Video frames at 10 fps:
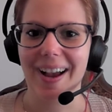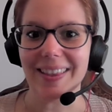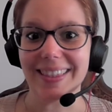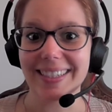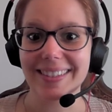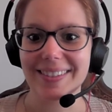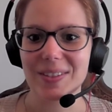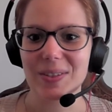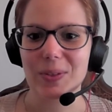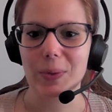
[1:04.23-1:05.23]
list.
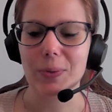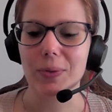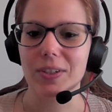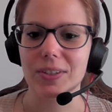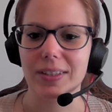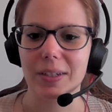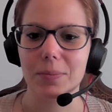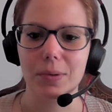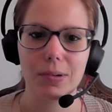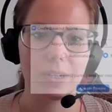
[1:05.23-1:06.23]
So you can just click
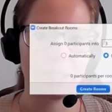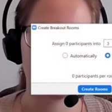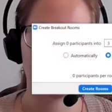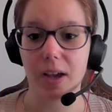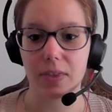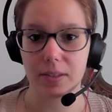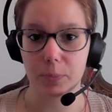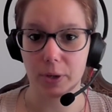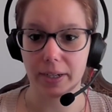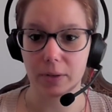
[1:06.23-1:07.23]
more and you've got this
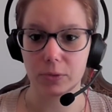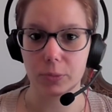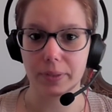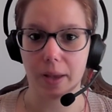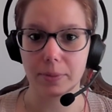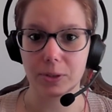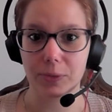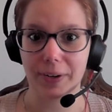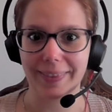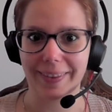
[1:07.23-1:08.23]
breakout rooms option
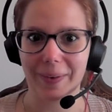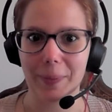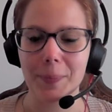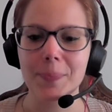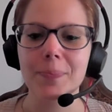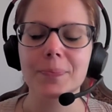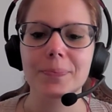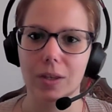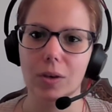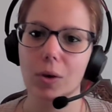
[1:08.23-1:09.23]
right there.
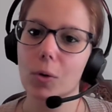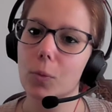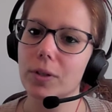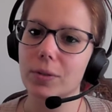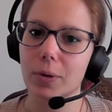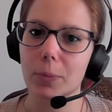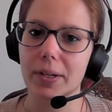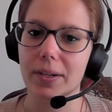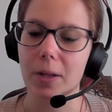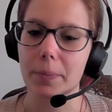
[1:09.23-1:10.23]
When you open
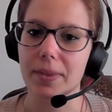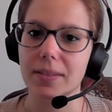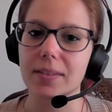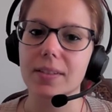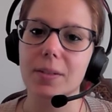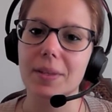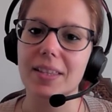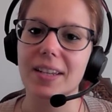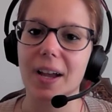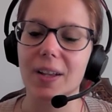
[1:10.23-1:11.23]
it up, this is going to be
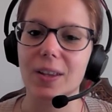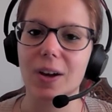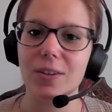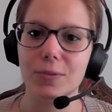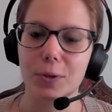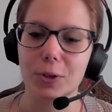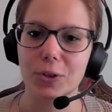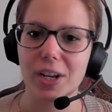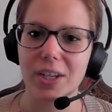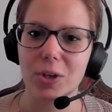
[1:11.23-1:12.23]
the dialog for
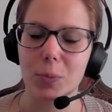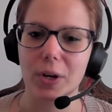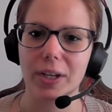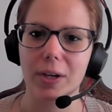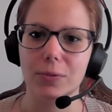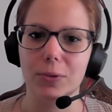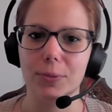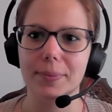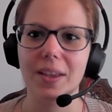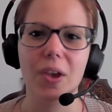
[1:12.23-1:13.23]
creating your breakout
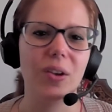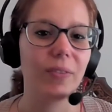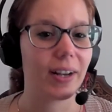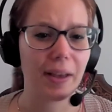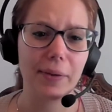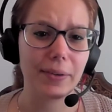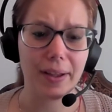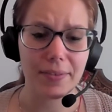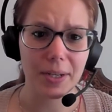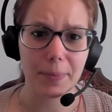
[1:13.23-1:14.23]
rooms. Right now I don't
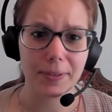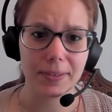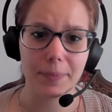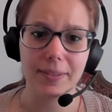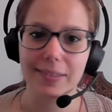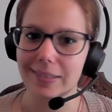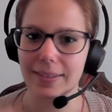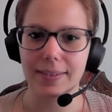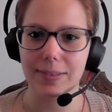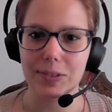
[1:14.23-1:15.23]
have any participants because
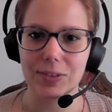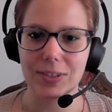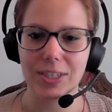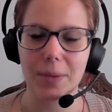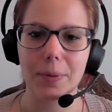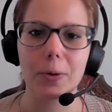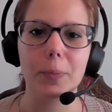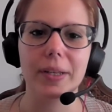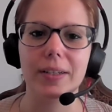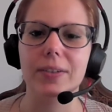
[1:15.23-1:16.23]
this is just a demo,
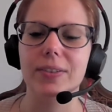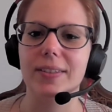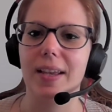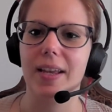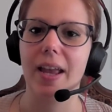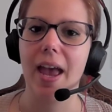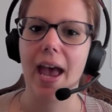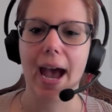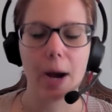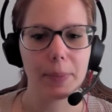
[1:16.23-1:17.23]
but it'll say
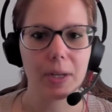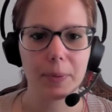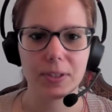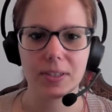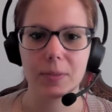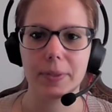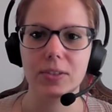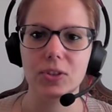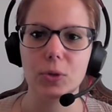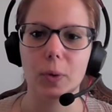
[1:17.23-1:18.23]
how many
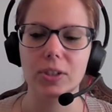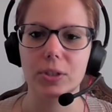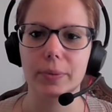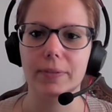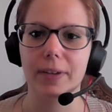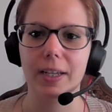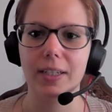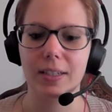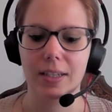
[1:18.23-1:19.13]
participants you want to invite